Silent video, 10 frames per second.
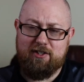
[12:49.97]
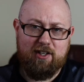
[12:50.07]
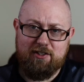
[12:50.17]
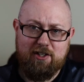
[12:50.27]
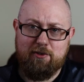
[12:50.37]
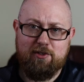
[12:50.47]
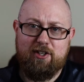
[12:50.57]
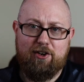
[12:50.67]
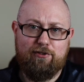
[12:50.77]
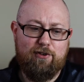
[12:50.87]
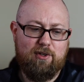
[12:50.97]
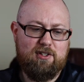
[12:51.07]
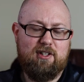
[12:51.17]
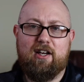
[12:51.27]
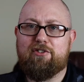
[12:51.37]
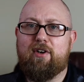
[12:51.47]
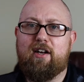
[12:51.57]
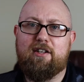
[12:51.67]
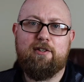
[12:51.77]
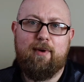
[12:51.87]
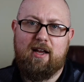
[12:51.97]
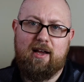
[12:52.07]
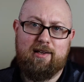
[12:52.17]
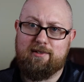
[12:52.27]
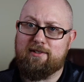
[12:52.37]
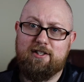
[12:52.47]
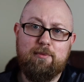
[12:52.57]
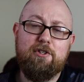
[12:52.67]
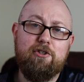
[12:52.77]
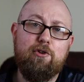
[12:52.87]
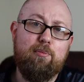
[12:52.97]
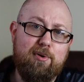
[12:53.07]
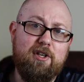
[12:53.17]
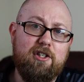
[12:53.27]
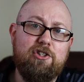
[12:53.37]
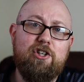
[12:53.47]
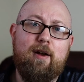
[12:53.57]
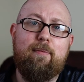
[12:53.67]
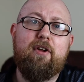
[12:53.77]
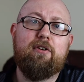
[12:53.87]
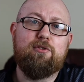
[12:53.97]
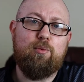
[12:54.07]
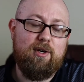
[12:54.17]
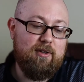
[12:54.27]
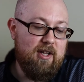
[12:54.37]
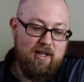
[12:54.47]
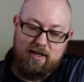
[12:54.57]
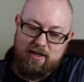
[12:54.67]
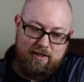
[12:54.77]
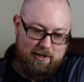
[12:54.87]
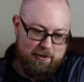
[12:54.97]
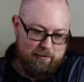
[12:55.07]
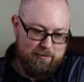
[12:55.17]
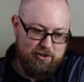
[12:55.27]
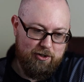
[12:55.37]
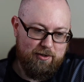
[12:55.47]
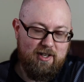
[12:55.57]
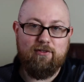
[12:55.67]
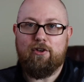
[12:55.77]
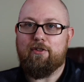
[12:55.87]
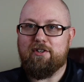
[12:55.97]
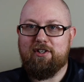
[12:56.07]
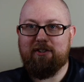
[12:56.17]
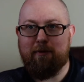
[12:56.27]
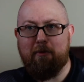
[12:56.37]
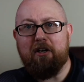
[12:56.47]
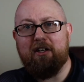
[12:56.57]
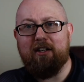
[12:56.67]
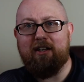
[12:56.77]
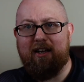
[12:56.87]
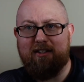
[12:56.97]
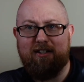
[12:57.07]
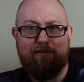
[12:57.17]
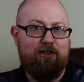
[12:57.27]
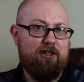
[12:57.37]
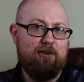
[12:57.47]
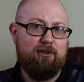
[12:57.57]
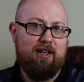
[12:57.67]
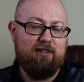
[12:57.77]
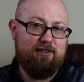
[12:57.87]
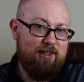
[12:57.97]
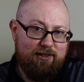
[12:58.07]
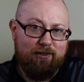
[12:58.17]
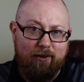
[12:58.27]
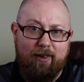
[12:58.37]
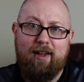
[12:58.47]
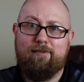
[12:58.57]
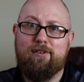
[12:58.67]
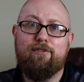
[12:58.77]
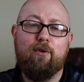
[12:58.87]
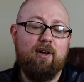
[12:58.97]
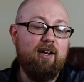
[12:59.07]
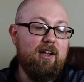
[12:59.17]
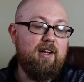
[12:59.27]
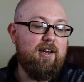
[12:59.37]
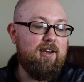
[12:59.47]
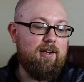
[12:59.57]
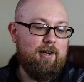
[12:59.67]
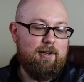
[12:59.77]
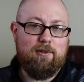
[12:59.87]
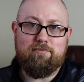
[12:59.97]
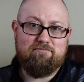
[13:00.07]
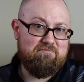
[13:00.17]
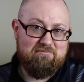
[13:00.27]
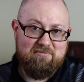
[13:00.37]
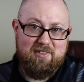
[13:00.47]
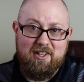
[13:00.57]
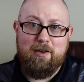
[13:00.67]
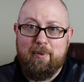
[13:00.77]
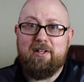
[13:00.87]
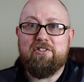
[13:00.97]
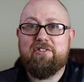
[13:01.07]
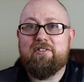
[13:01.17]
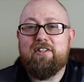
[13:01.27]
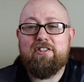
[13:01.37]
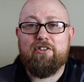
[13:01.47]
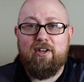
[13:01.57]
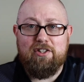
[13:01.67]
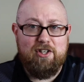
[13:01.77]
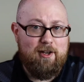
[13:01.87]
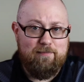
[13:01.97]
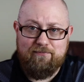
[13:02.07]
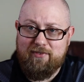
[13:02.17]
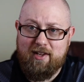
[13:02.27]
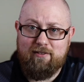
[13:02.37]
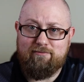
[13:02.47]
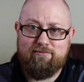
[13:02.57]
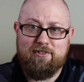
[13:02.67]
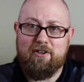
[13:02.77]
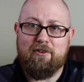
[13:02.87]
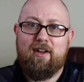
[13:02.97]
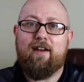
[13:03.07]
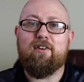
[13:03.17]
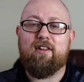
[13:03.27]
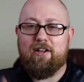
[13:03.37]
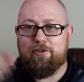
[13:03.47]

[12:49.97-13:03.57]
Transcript: The continuous autofocus locked right onto my eyes and seemed to do a pretty good job there as well. So even though this isn't marketed as a video lens and it's a little heavy for it, in a pinch, it does a great job. And, having that